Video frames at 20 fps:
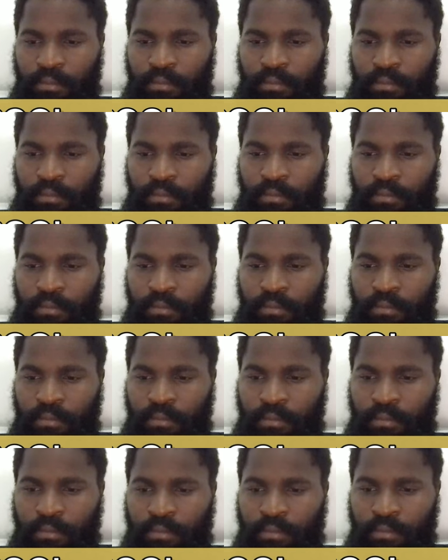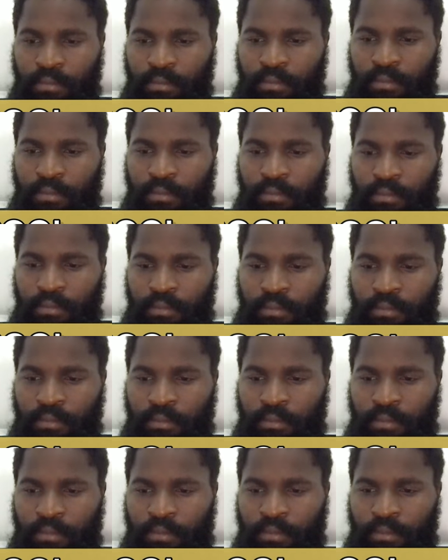
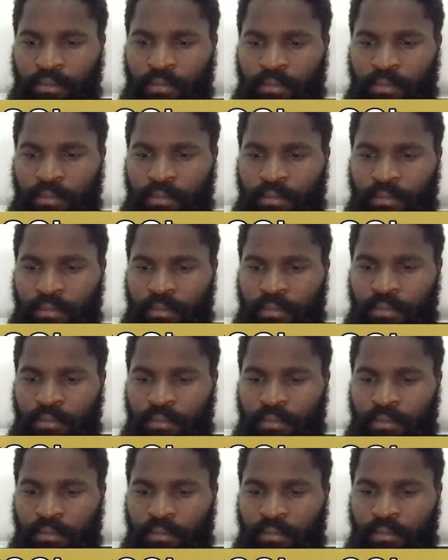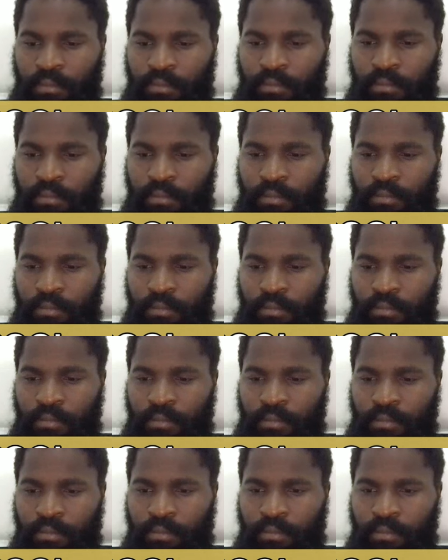
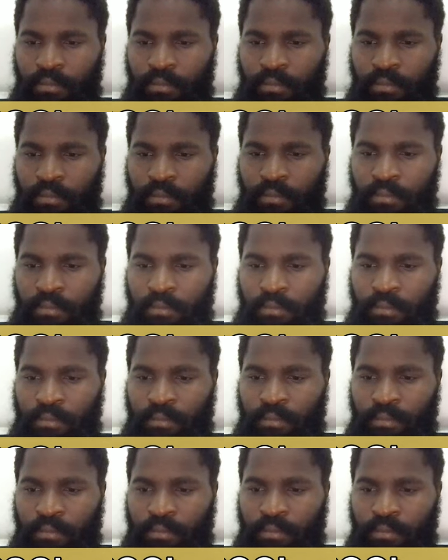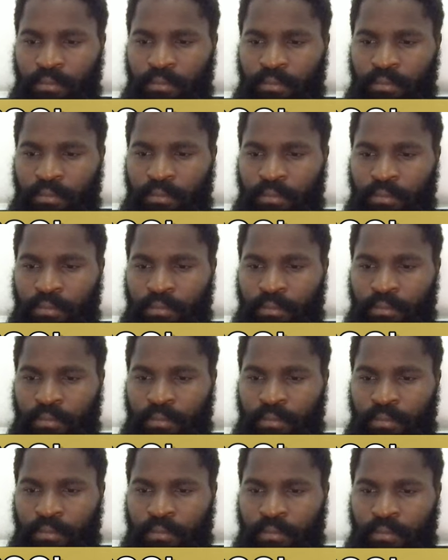
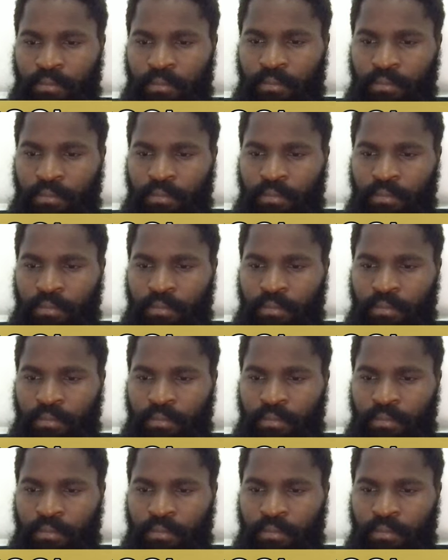No words are spoken by the person on screen.